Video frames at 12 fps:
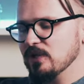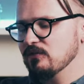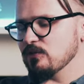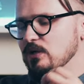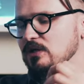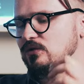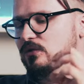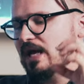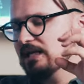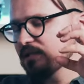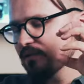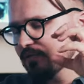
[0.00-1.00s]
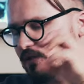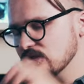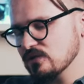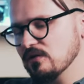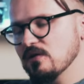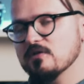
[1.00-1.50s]
if you want to edit
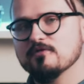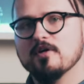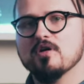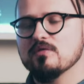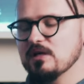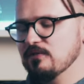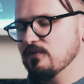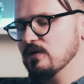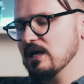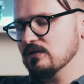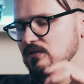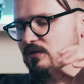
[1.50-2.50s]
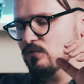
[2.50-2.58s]
videos on your phone if you add,